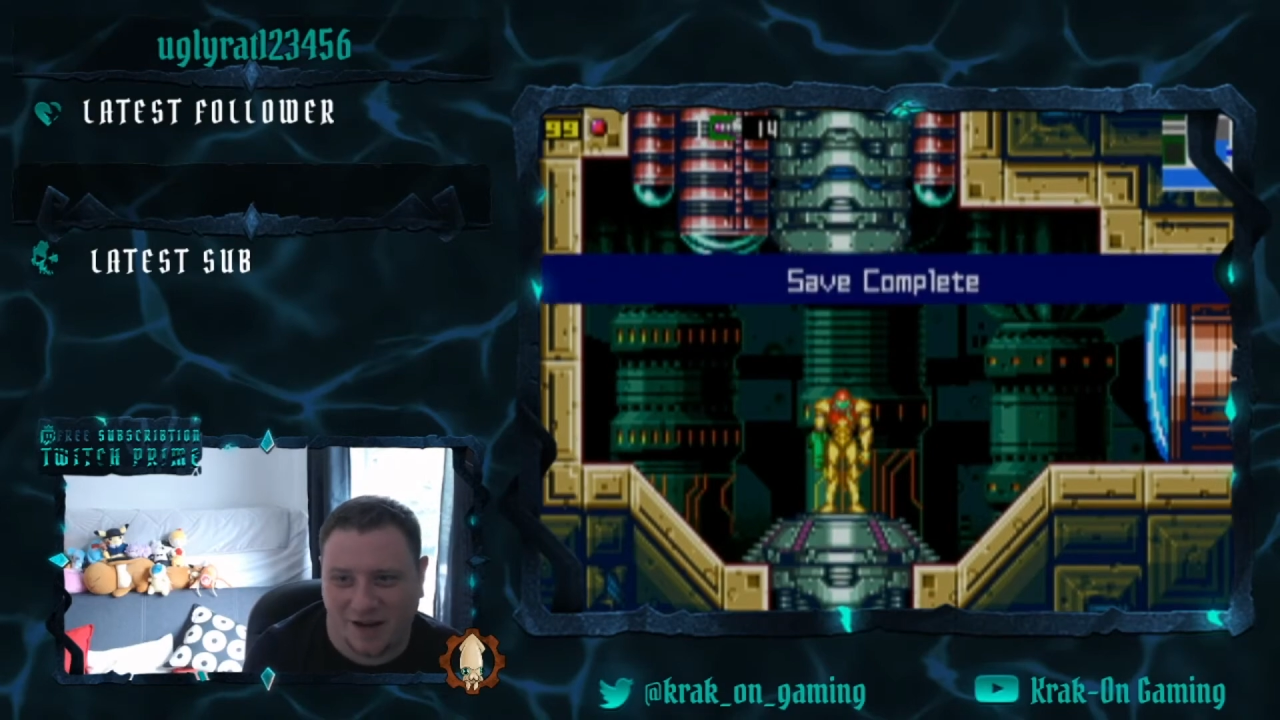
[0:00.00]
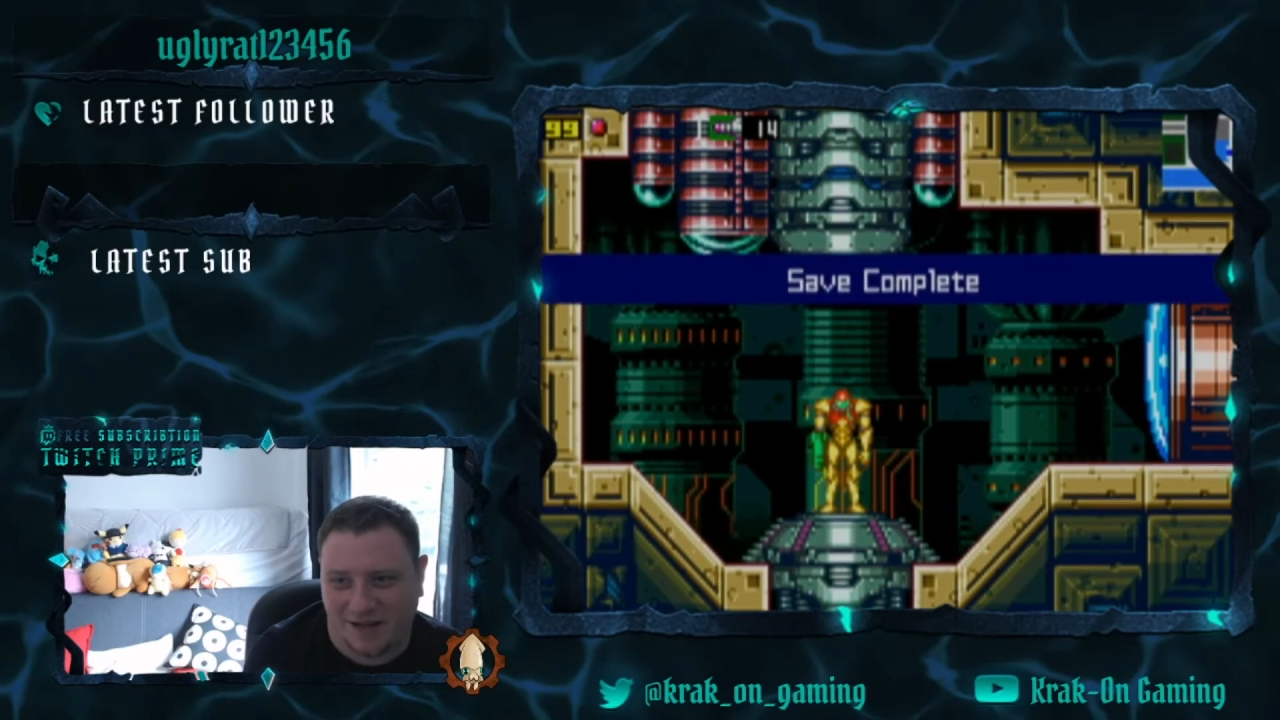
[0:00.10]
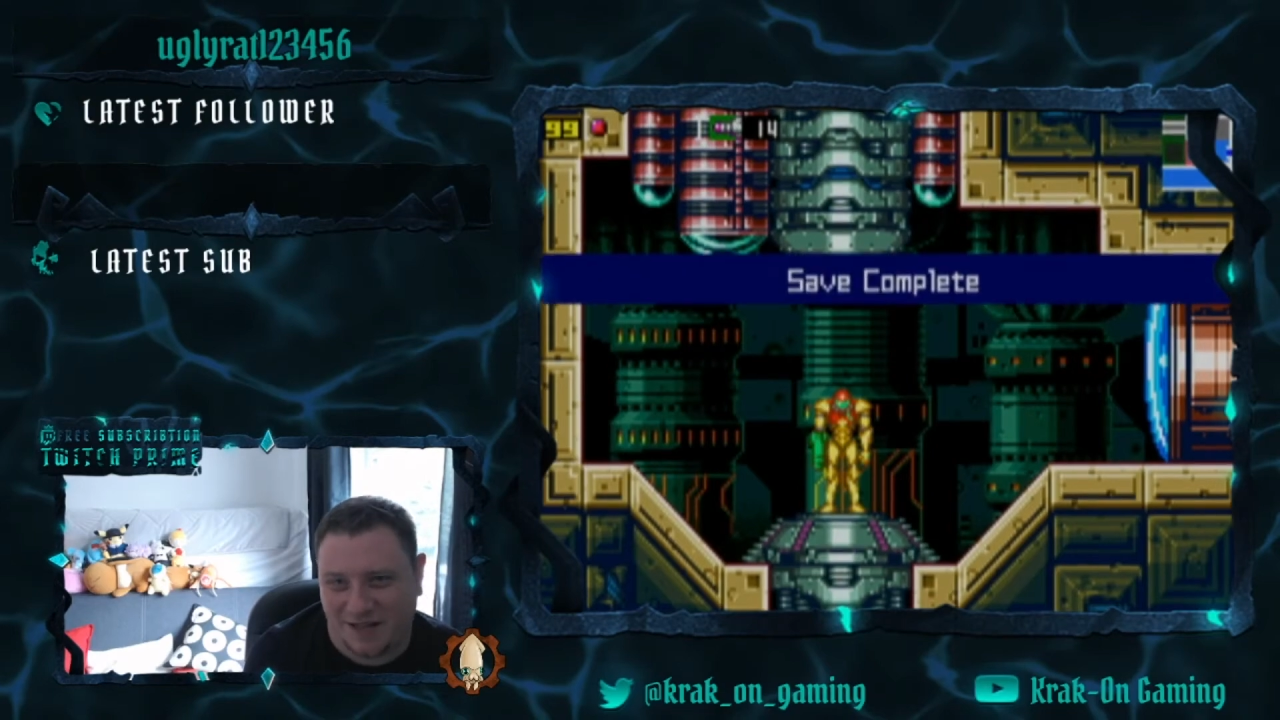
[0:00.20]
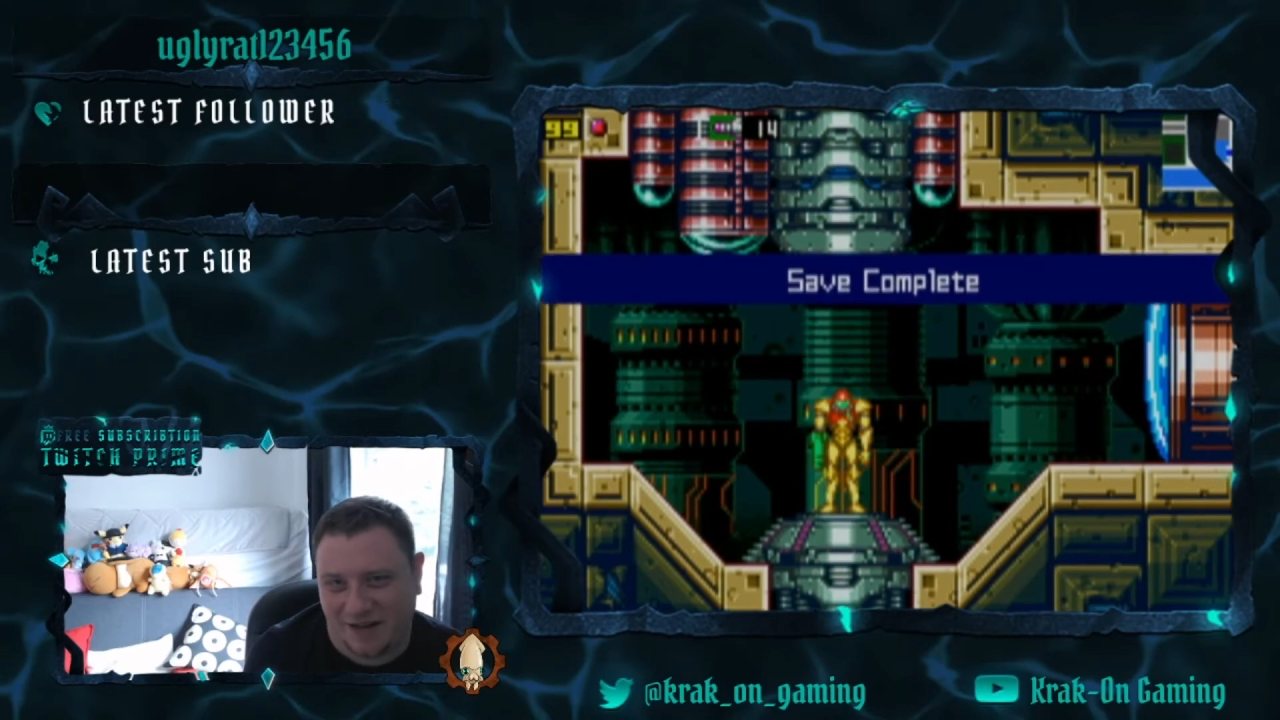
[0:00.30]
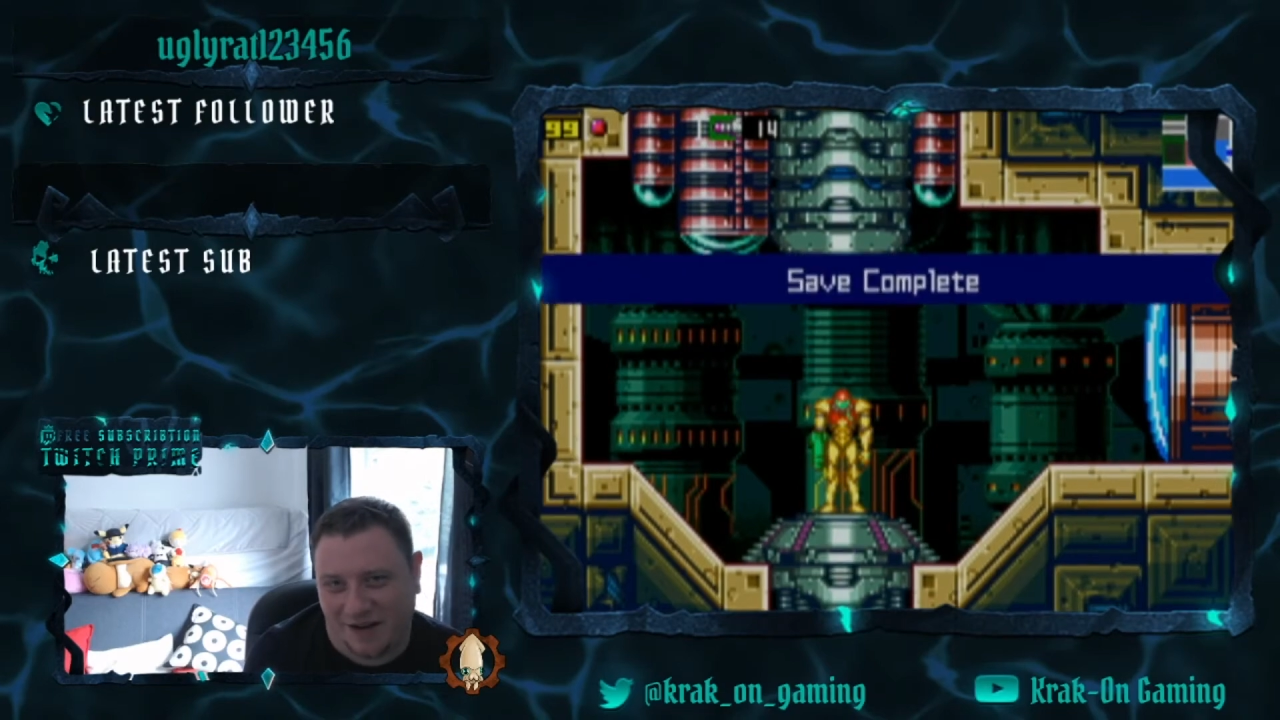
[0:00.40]

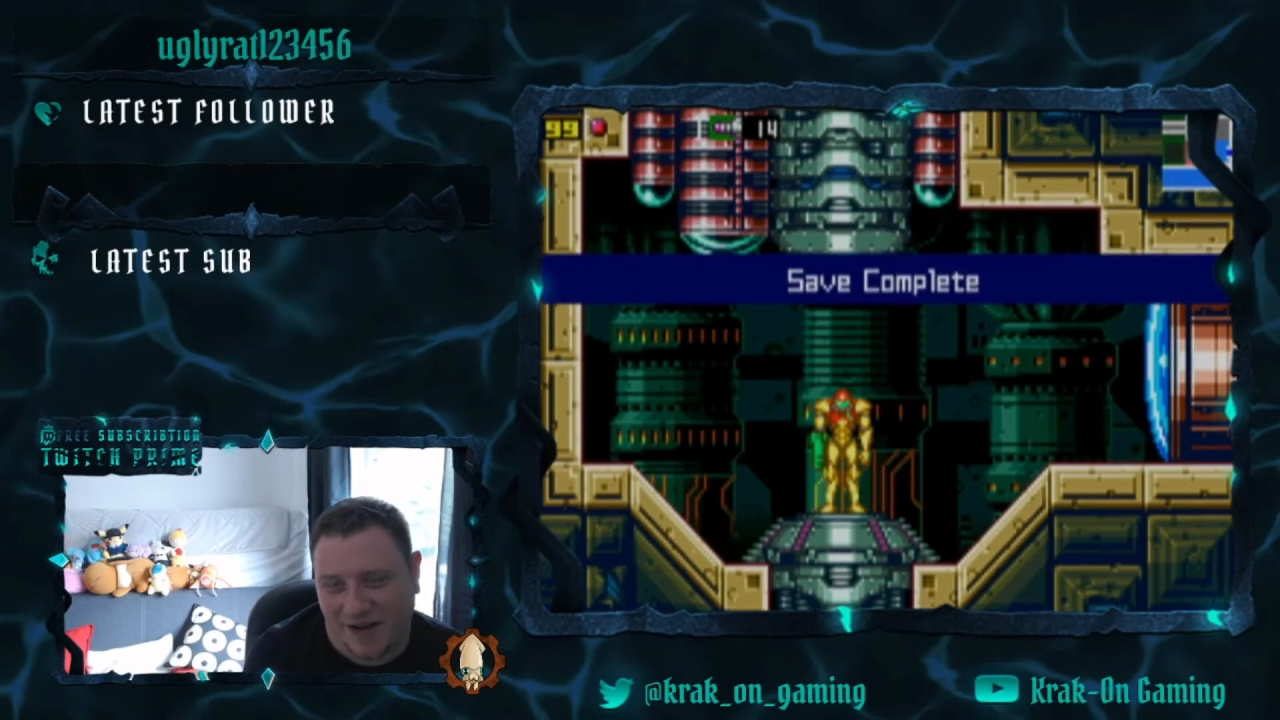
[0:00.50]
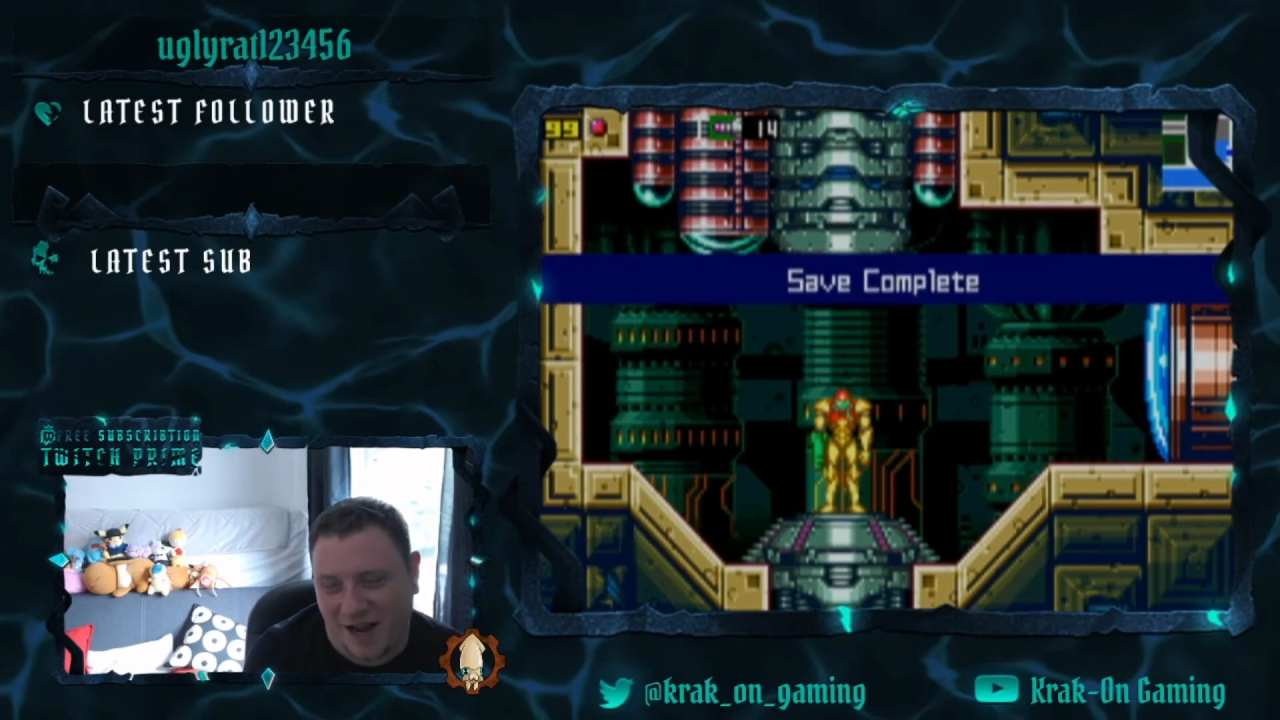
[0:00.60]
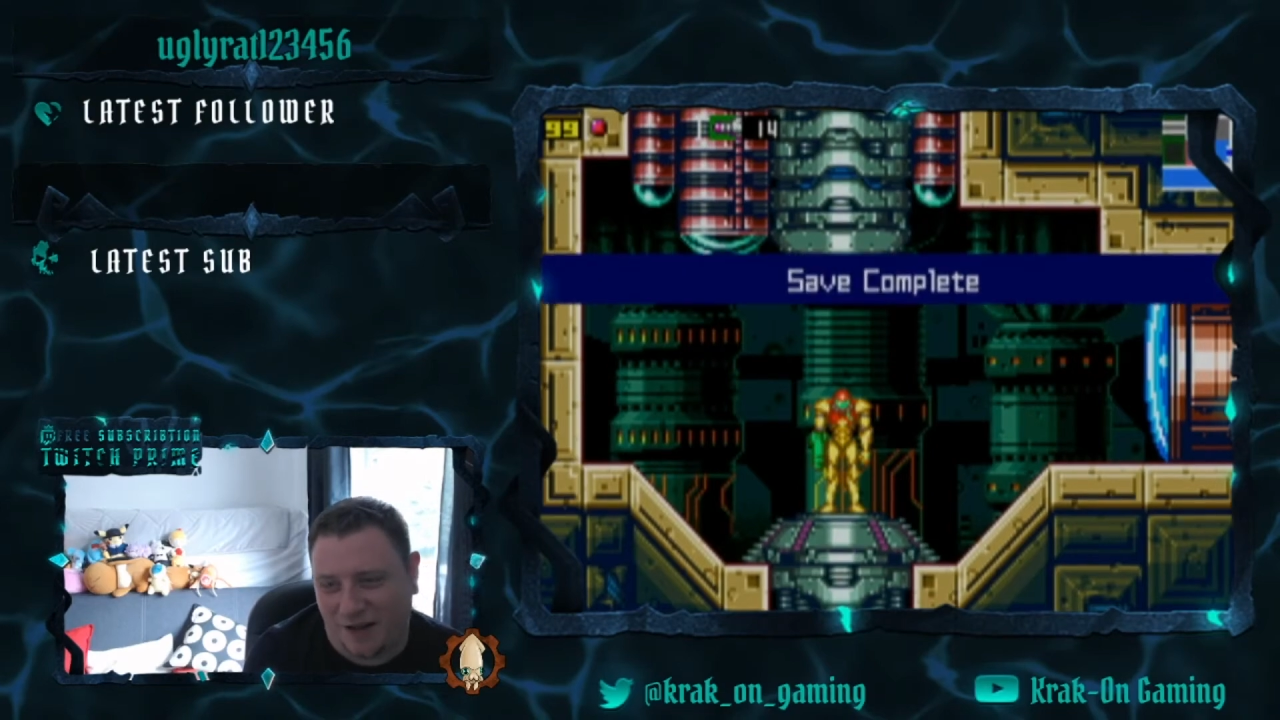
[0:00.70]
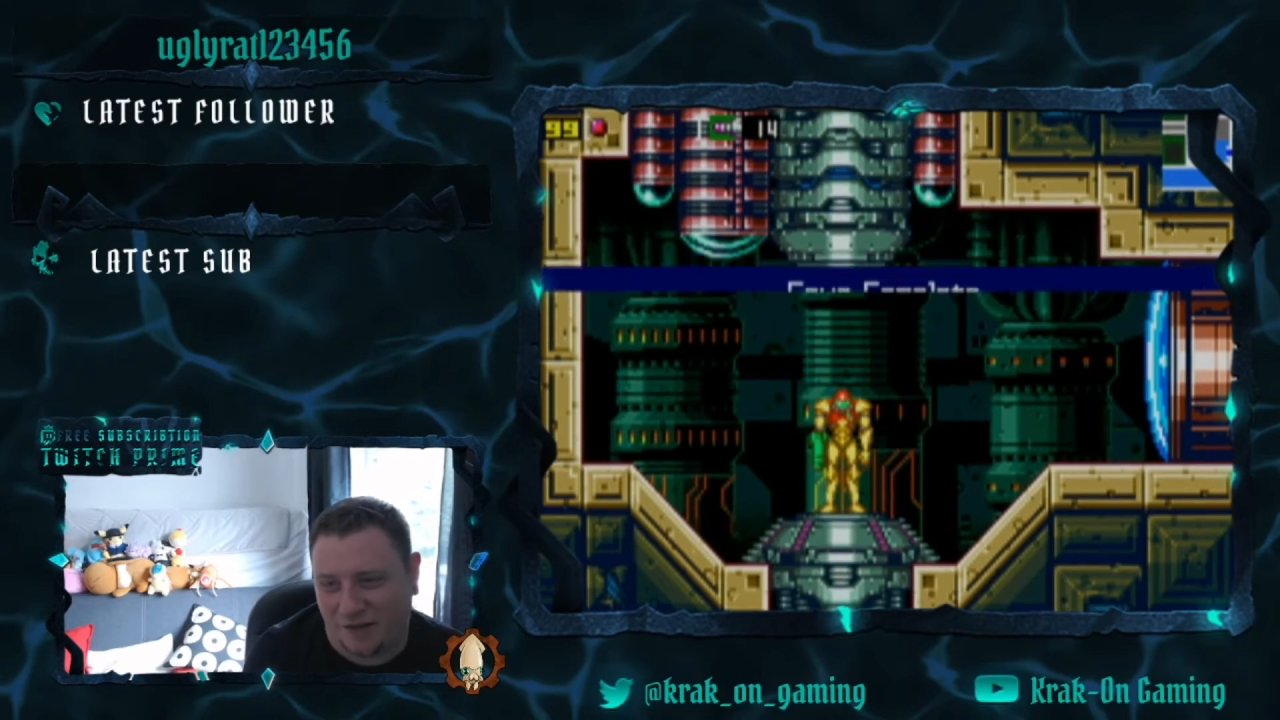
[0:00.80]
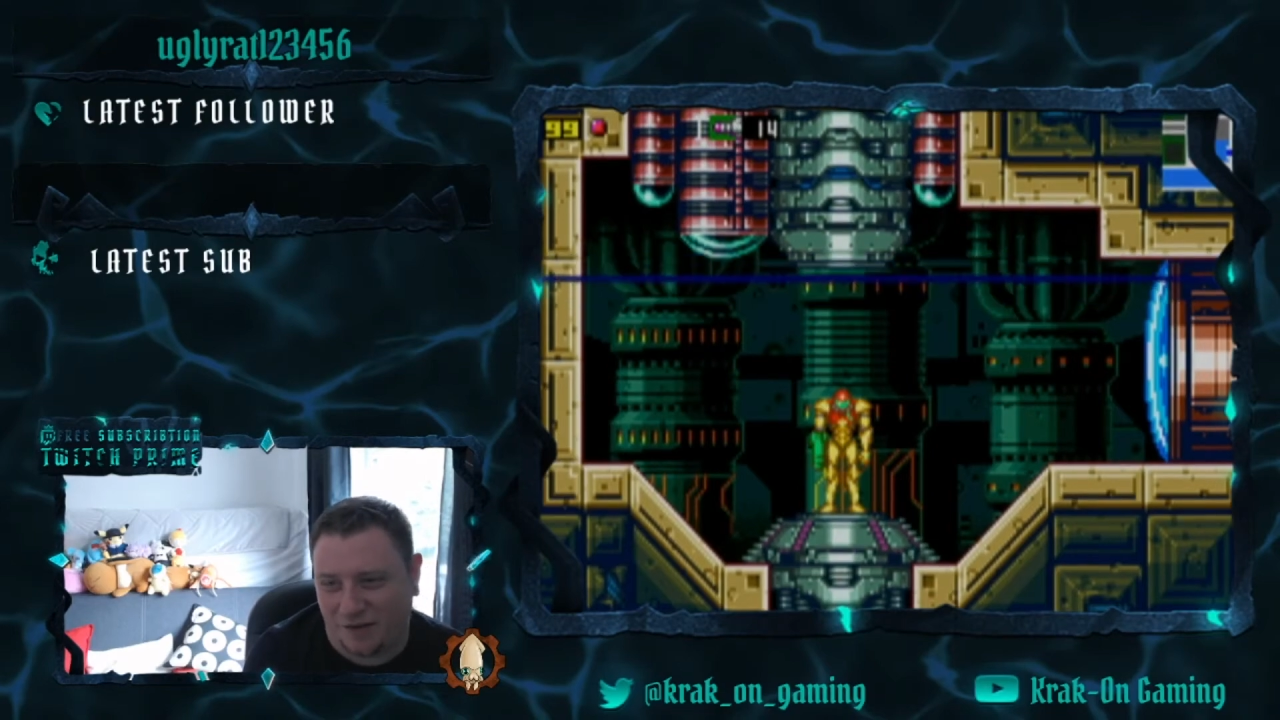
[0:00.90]
99
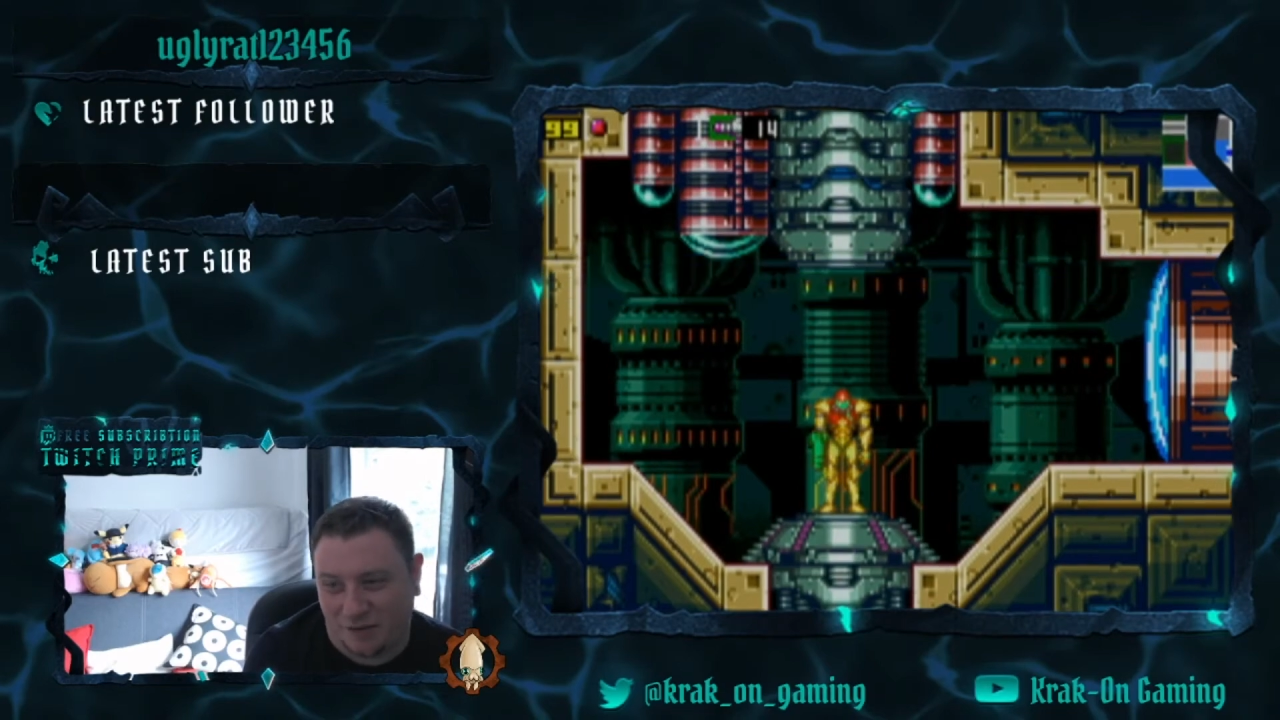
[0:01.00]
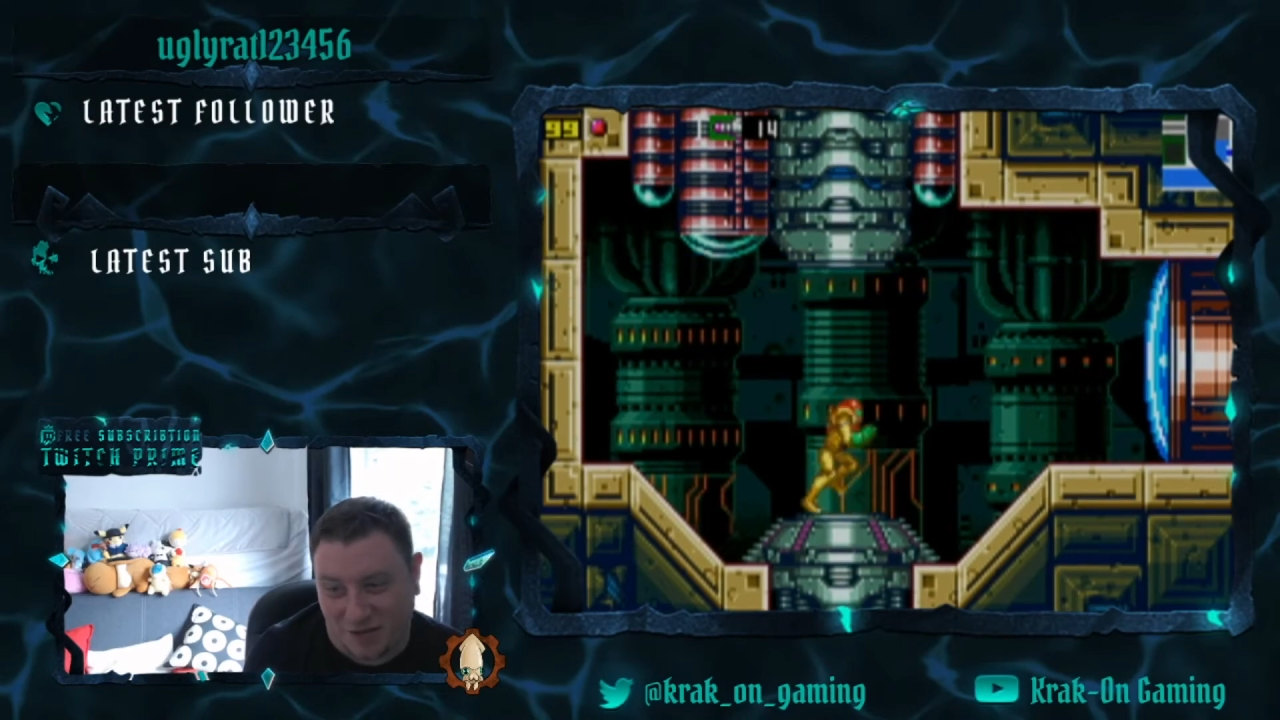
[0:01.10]
health.